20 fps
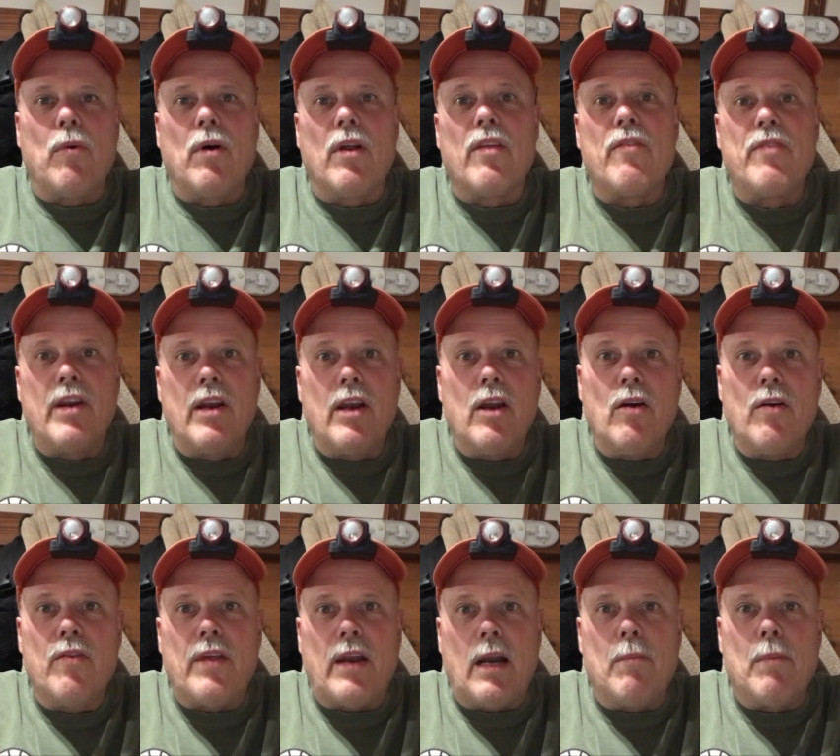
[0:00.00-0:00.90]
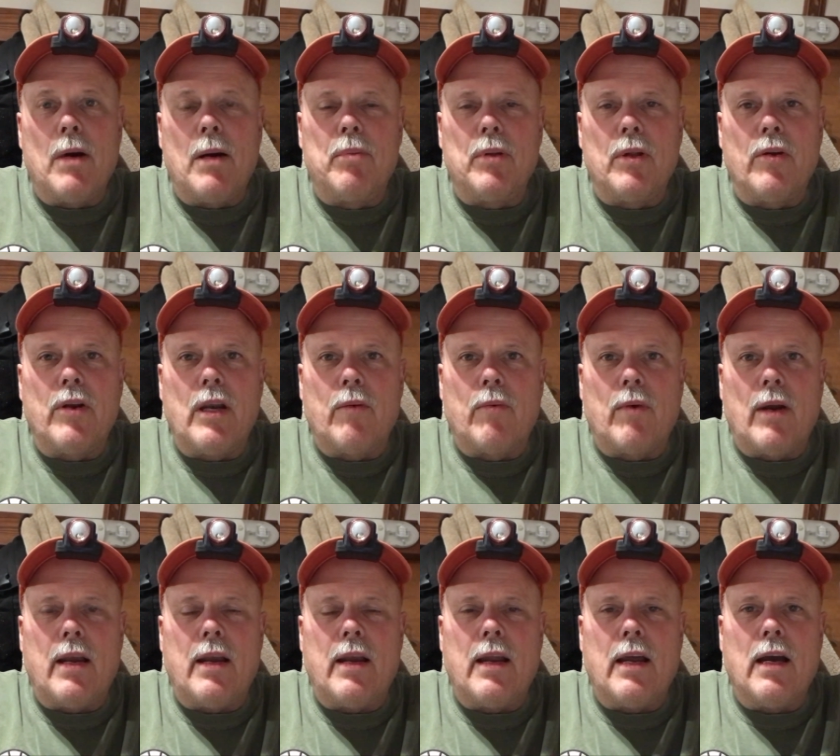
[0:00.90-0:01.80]
Well, the video that I'm uploading
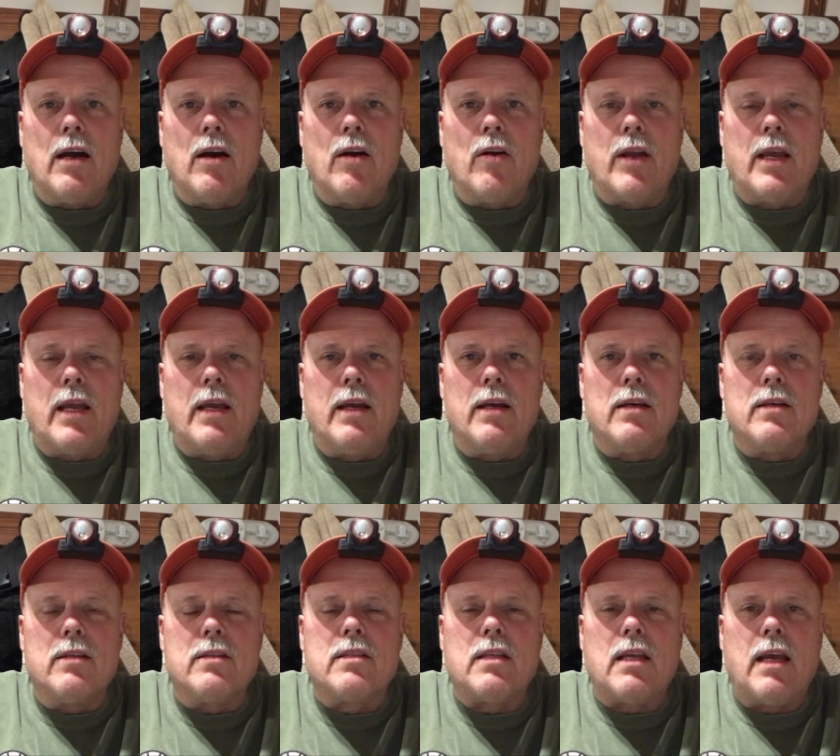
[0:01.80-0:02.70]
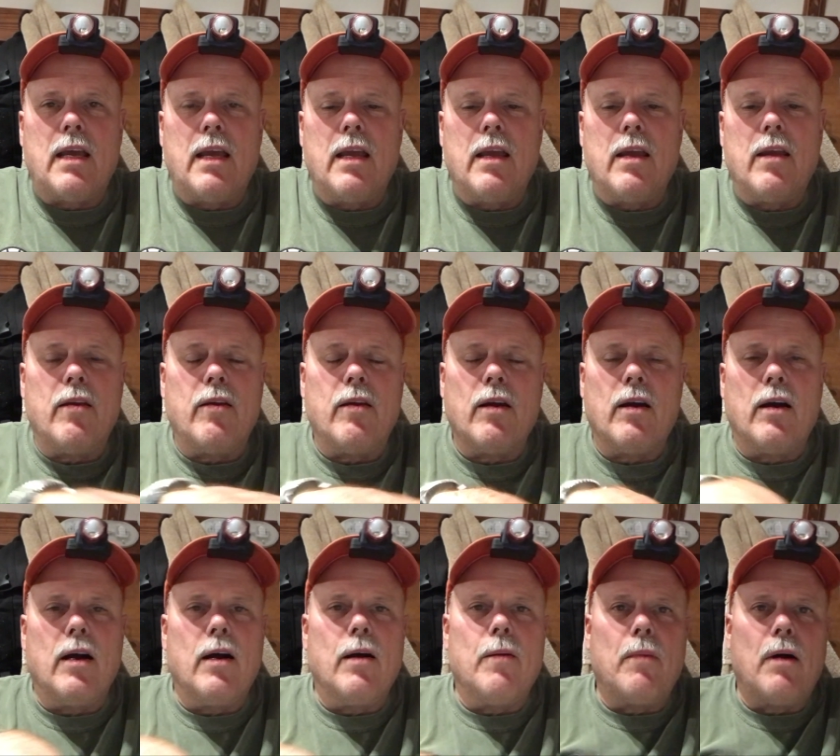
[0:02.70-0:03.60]
right now is a
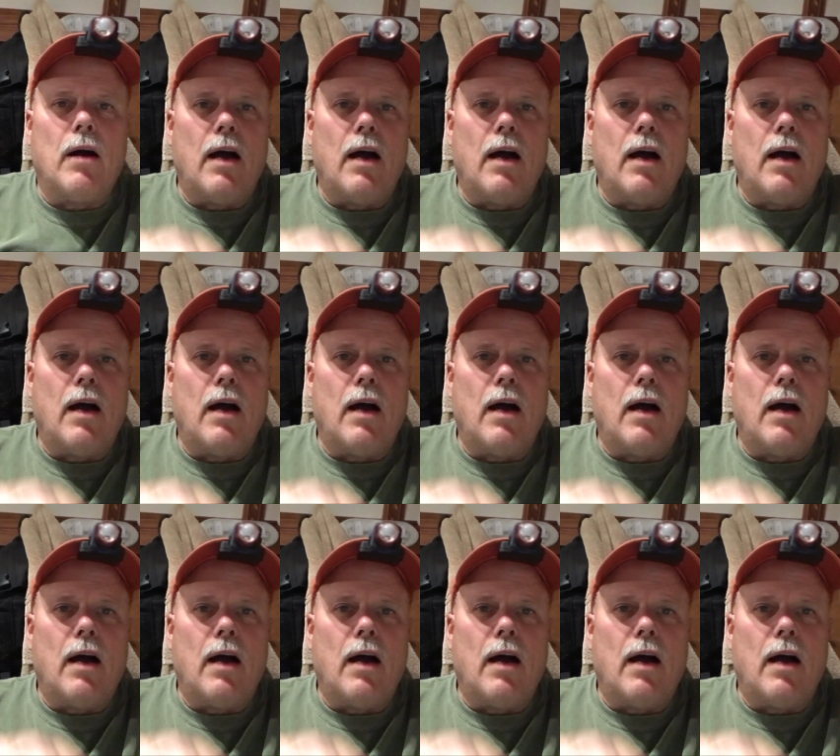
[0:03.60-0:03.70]
um,